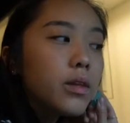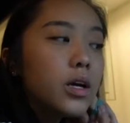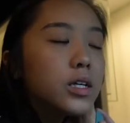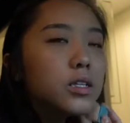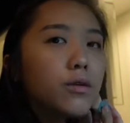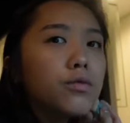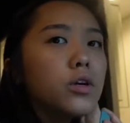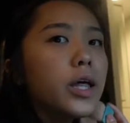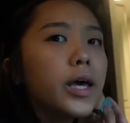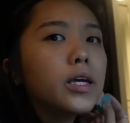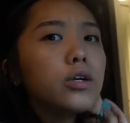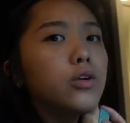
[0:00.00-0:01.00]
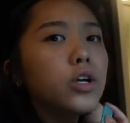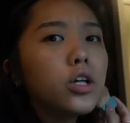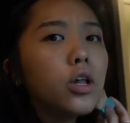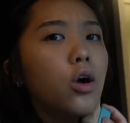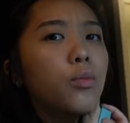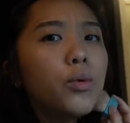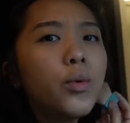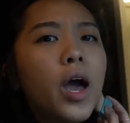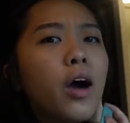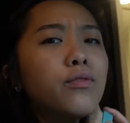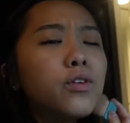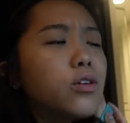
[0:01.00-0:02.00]
except for like Uniqlo, but we
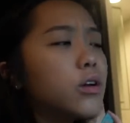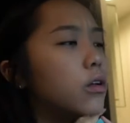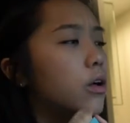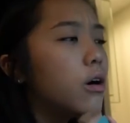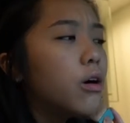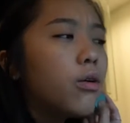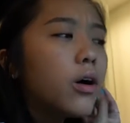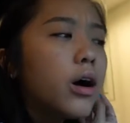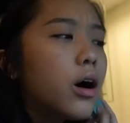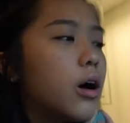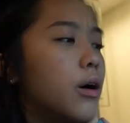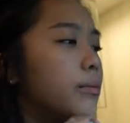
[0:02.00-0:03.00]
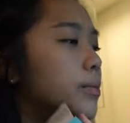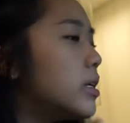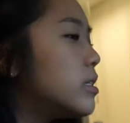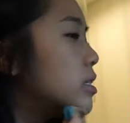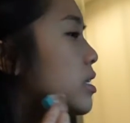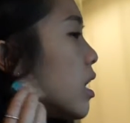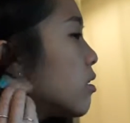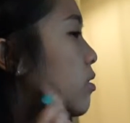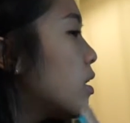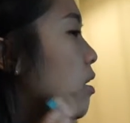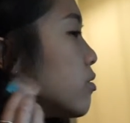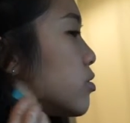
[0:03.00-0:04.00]
have Uniqlo in Seattle
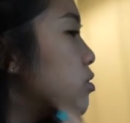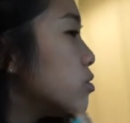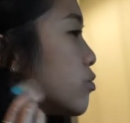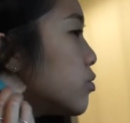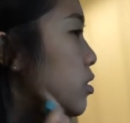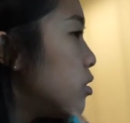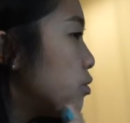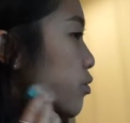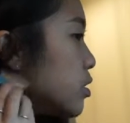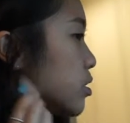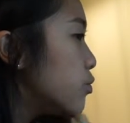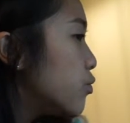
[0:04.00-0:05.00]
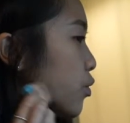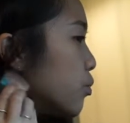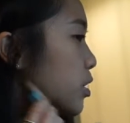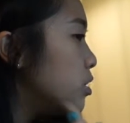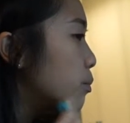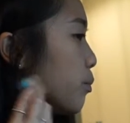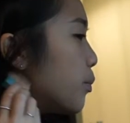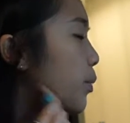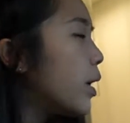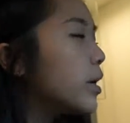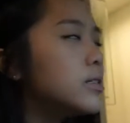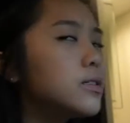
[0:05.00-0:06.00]
now, so there's really no reason for me to
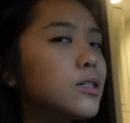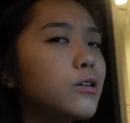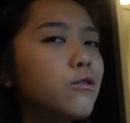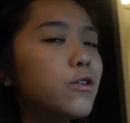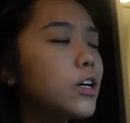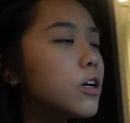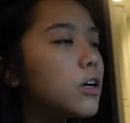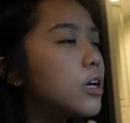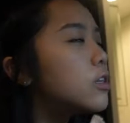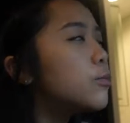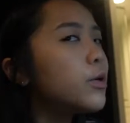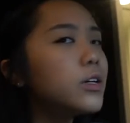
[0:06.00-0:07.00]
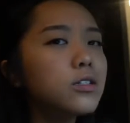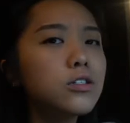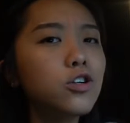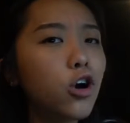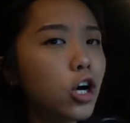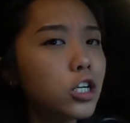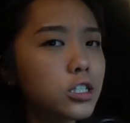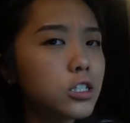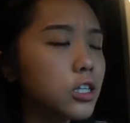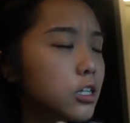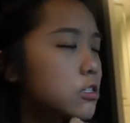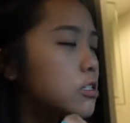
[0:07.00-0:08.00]
buy stuff here, and the prices are
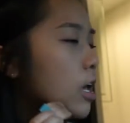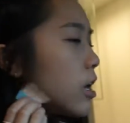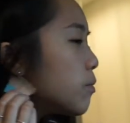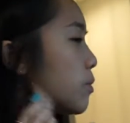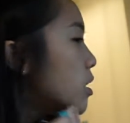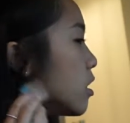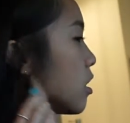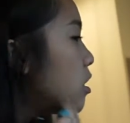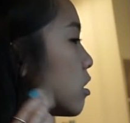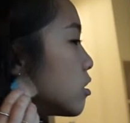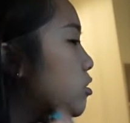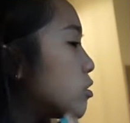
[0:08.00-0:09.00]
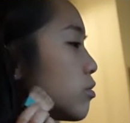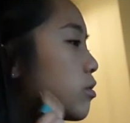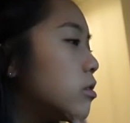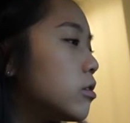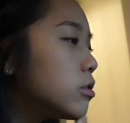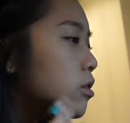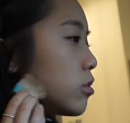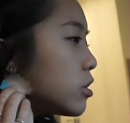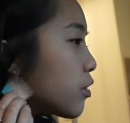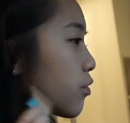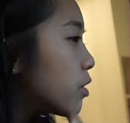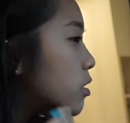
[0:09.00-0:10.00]
honestly the same, so there's no
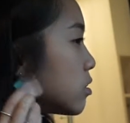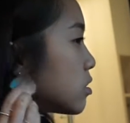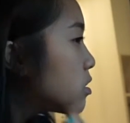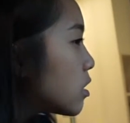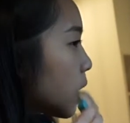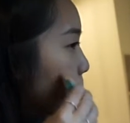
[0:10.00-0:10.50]
difference.